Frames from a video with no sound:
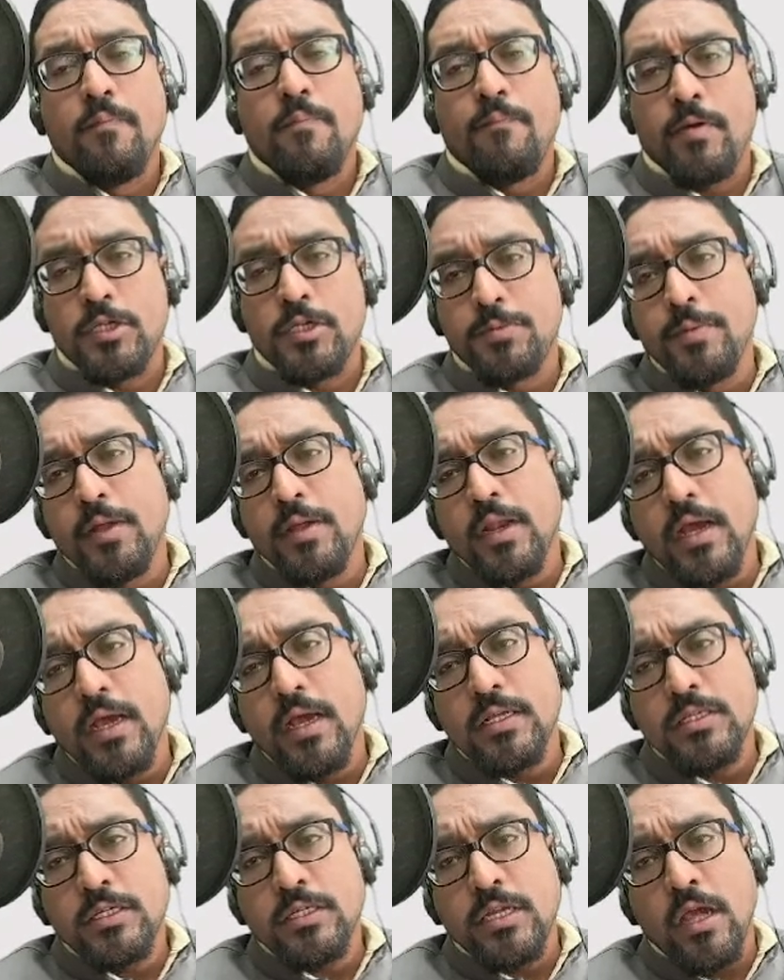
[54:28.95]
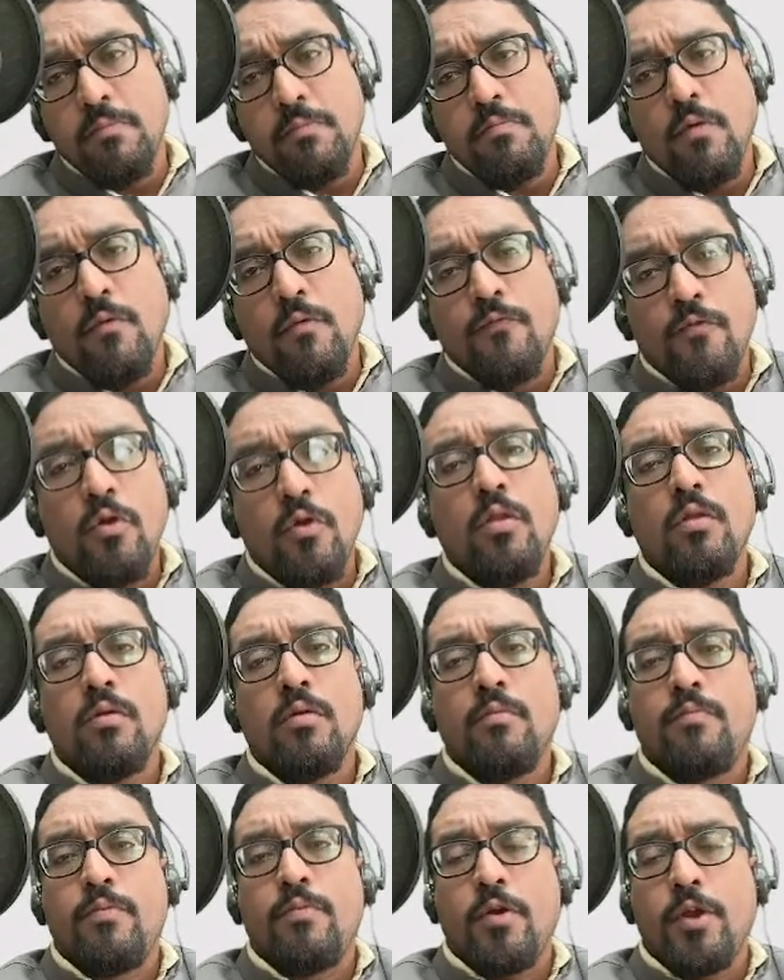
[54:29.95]
Pashmina is a type of wool
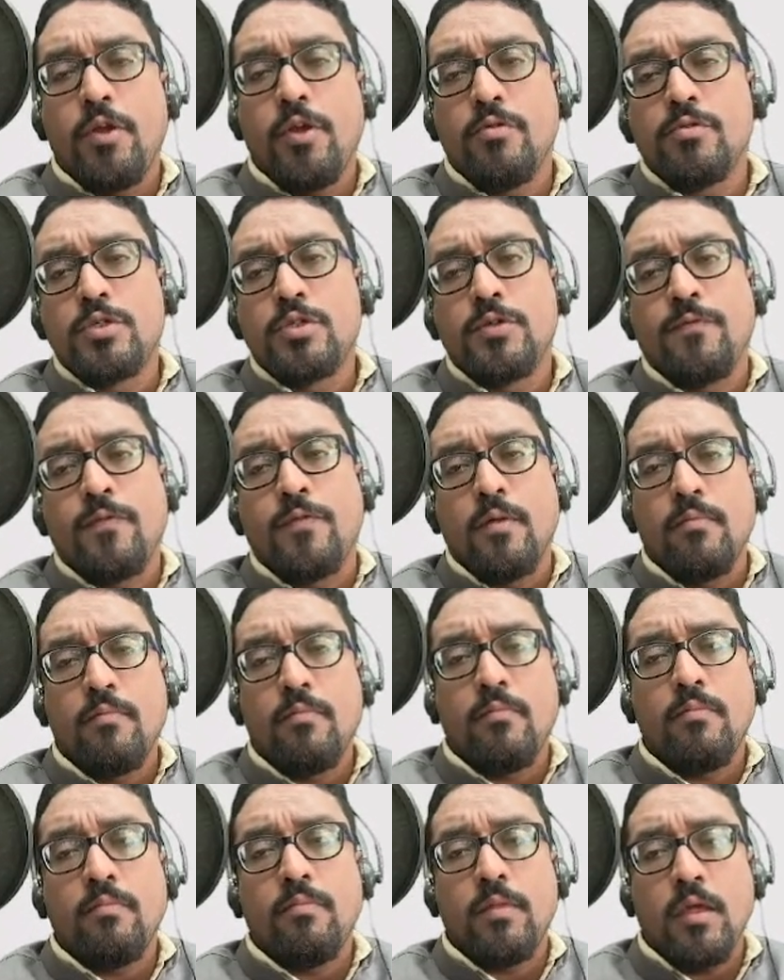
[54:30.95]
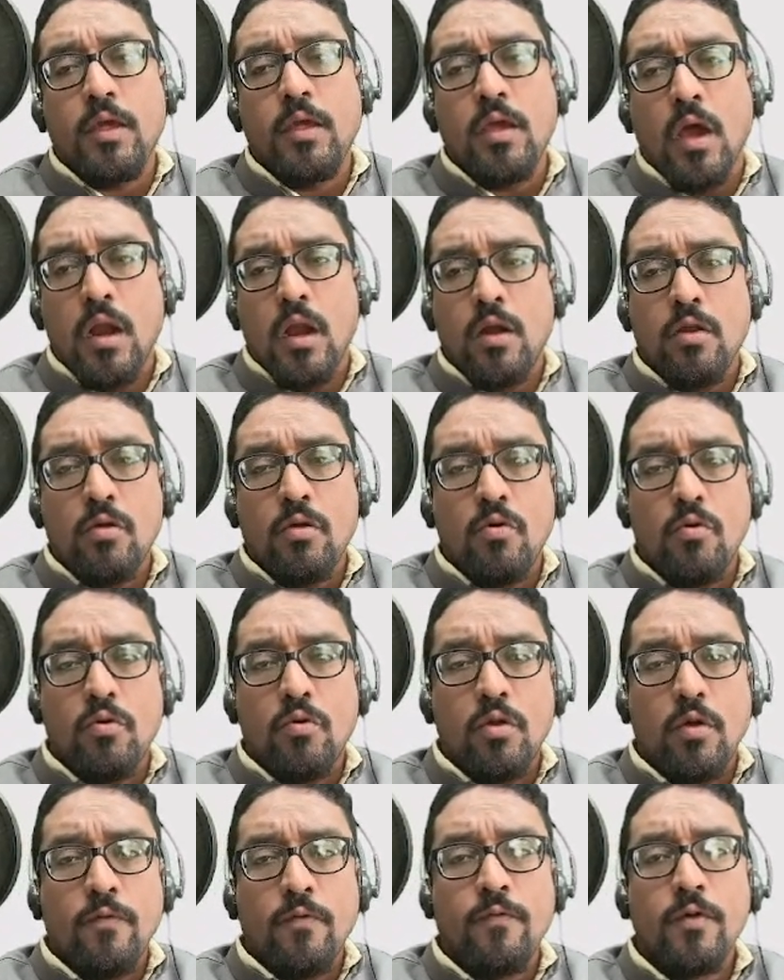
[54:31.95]
produced from the undercoat
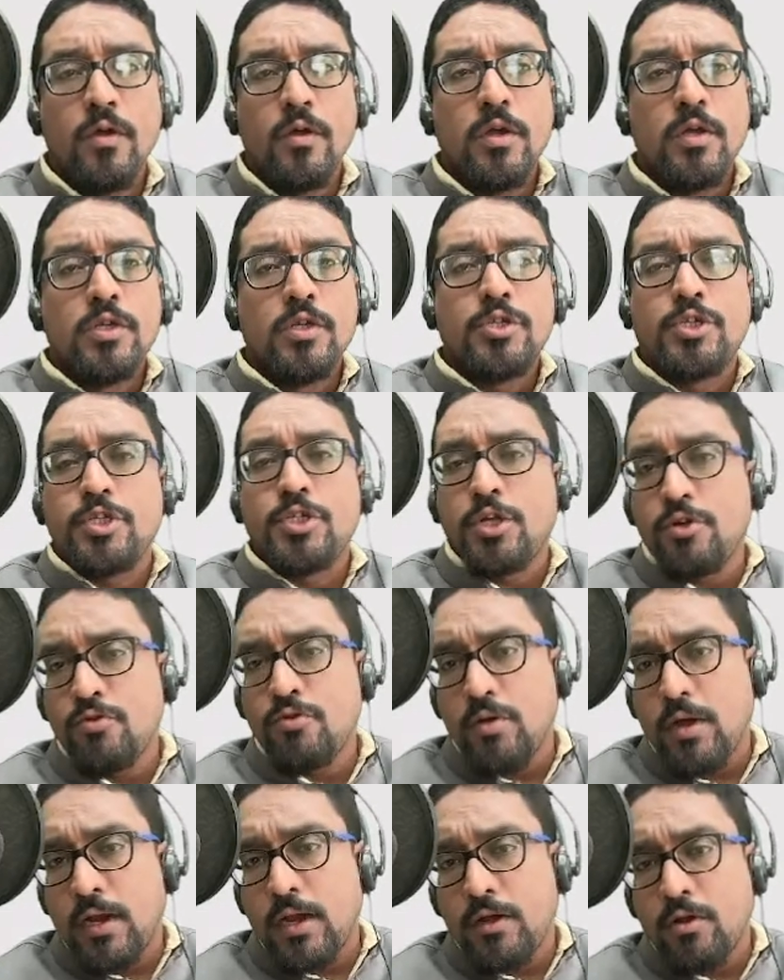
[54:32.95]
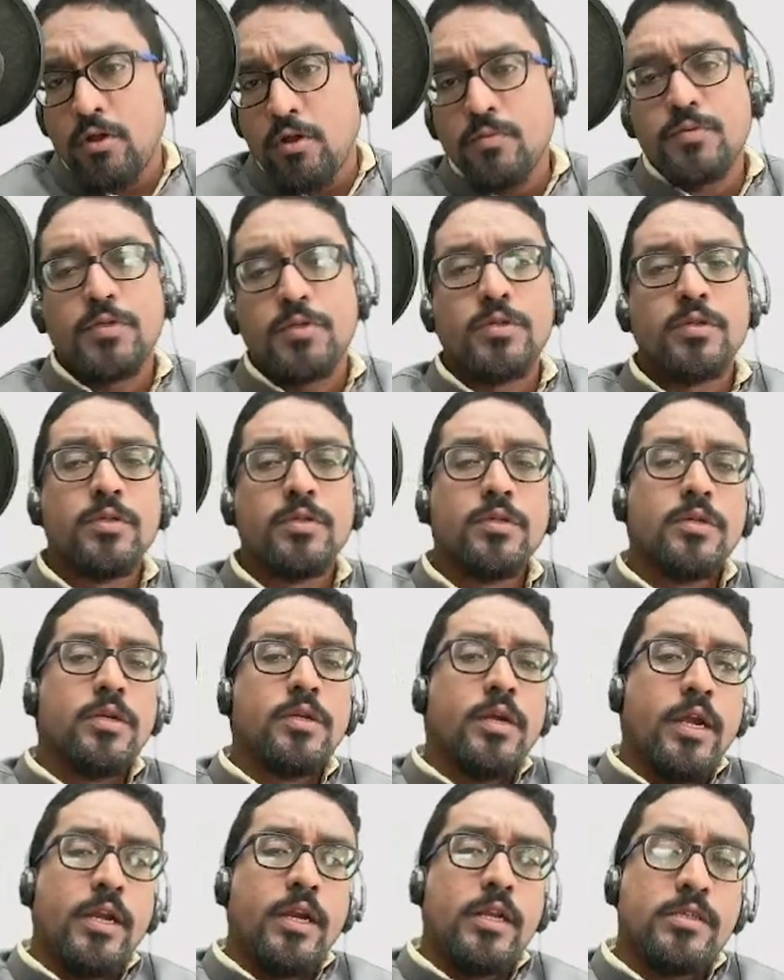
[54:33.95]
of Chiru antelopes.
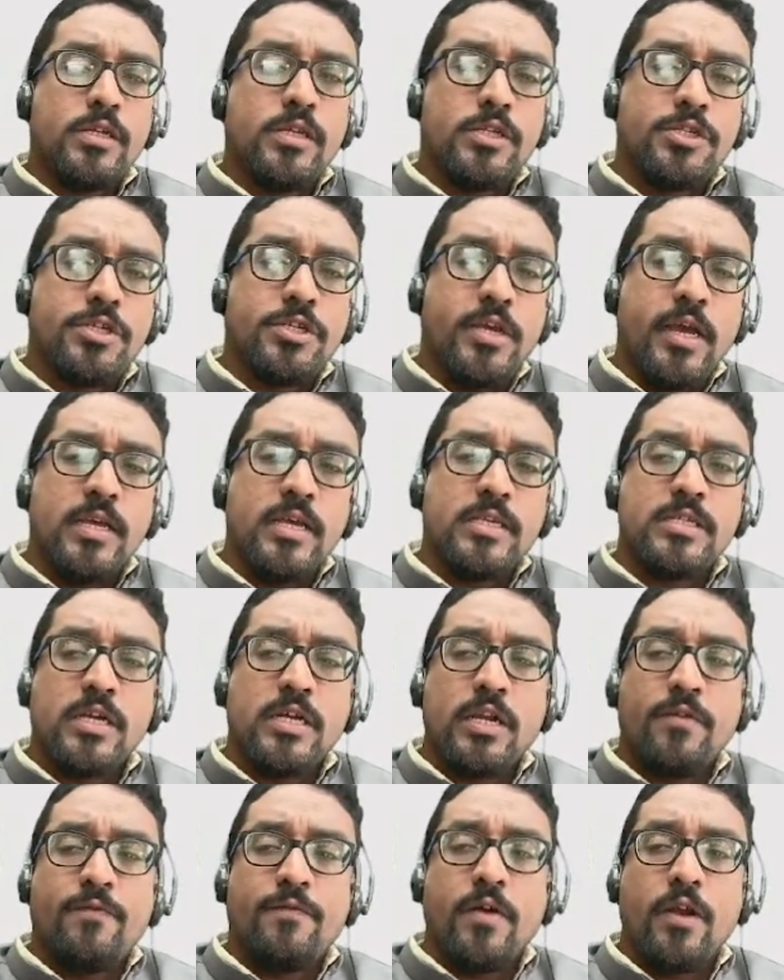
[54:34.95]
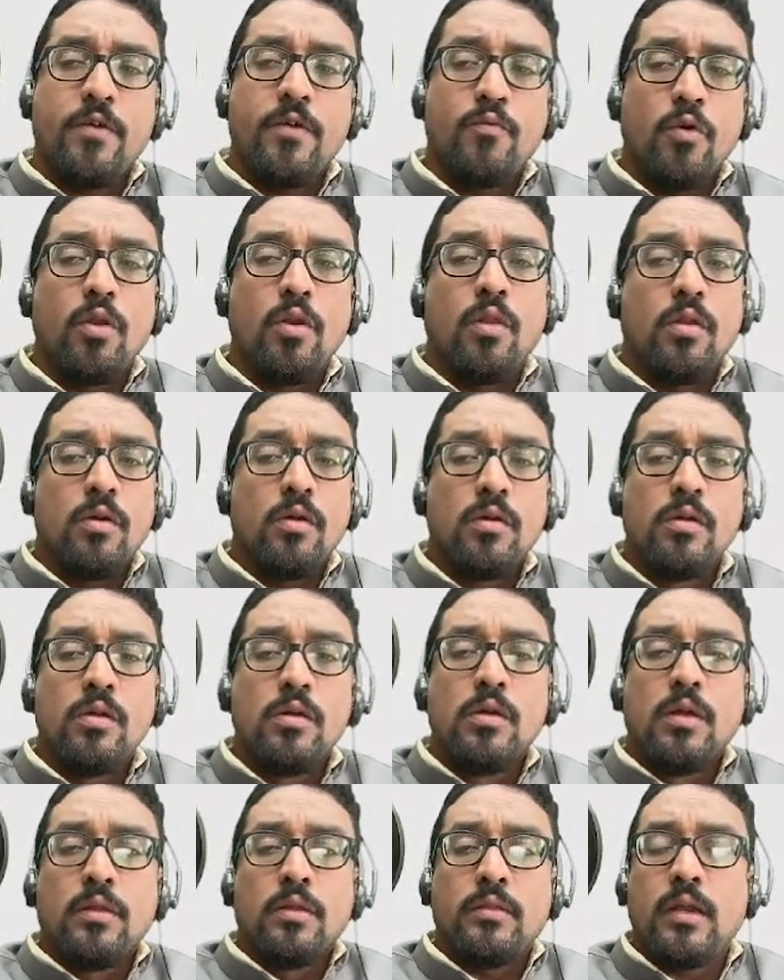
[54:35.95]
It is a GI certified wool
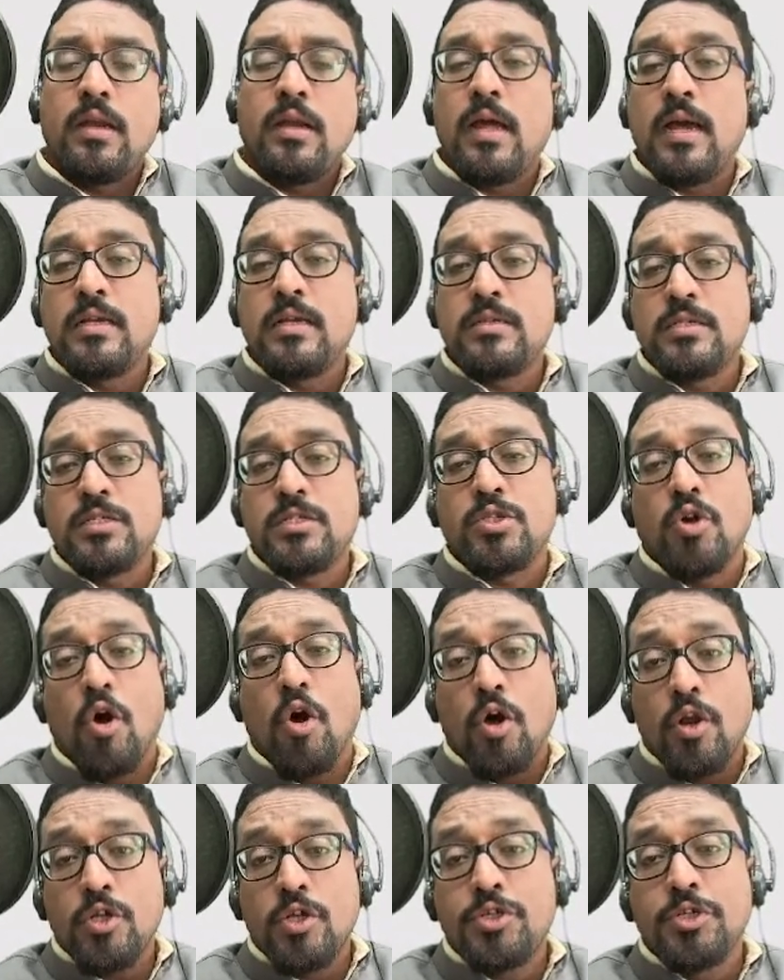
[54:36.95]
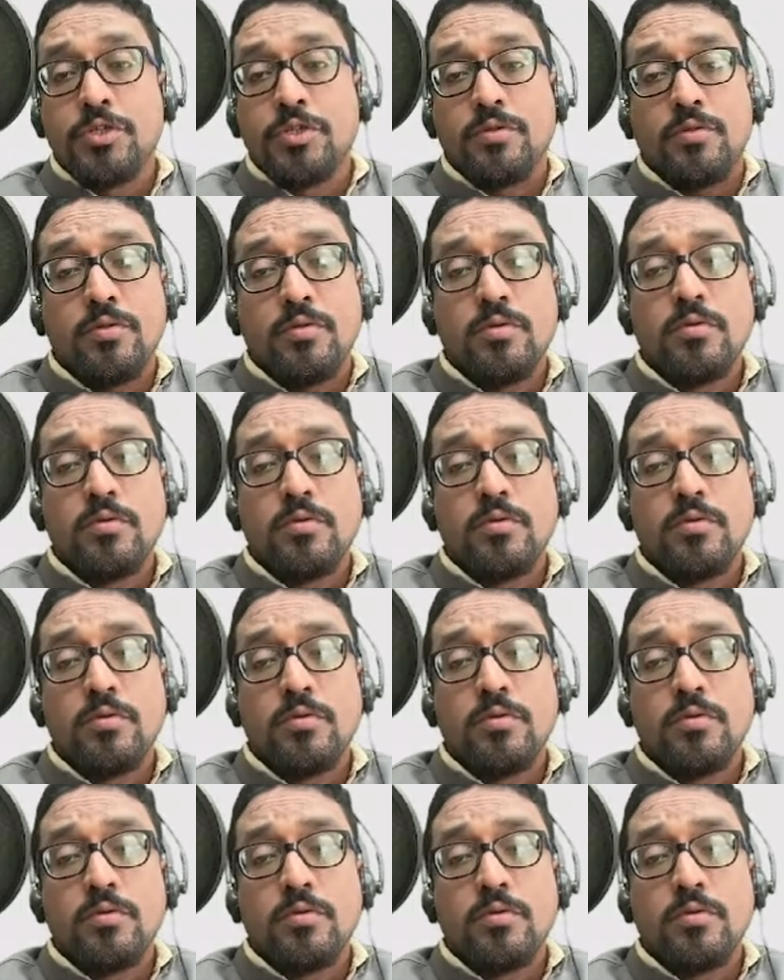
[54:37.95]
that has its origin